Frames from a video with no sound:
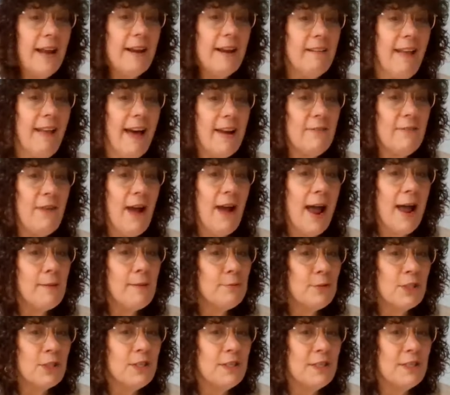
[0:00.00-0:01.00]
not a lot of
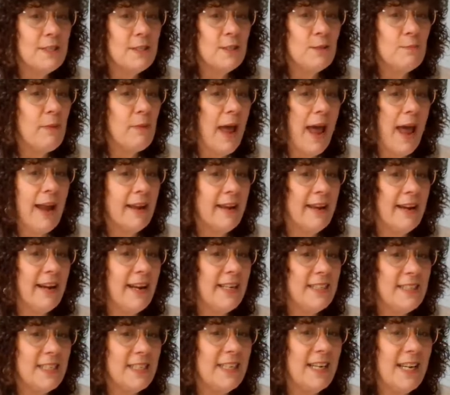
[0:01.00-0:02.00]
options back in
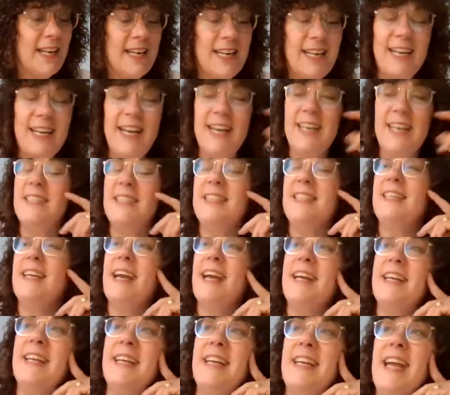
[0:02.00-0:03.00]
1880,
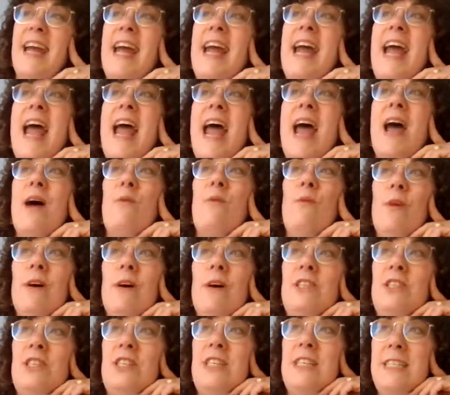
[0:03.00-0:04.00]
1890. And
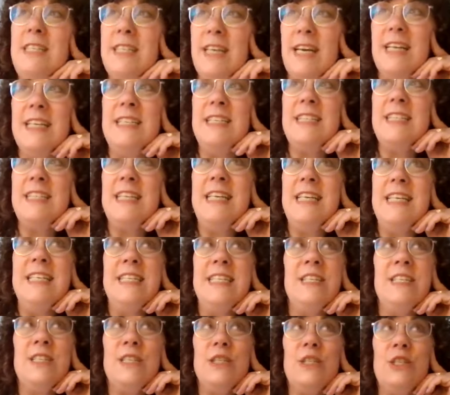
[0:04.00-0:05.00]
what she does
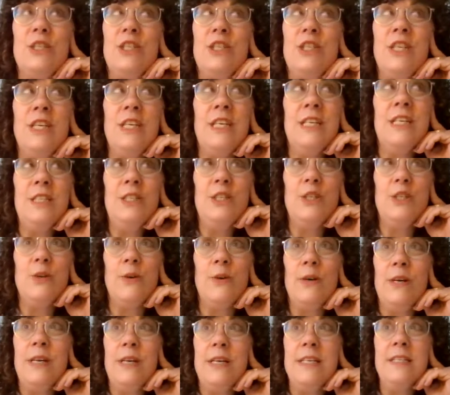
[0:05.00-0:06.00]
is she
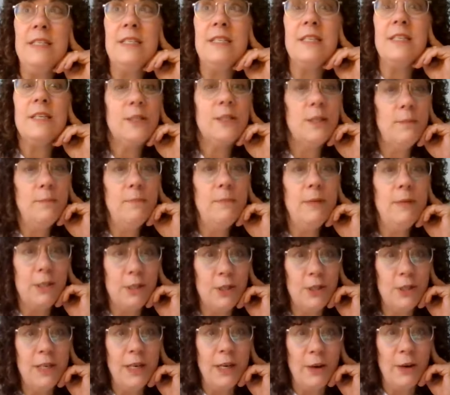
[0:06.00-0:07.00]
joins some
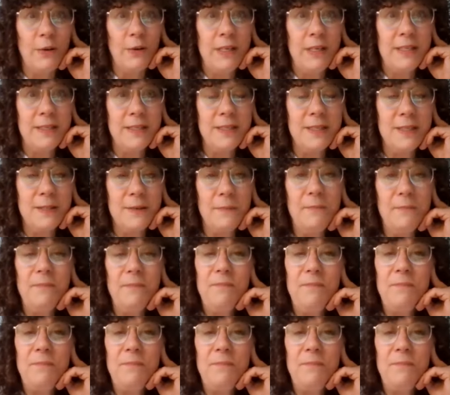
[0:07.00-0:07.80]
missionaries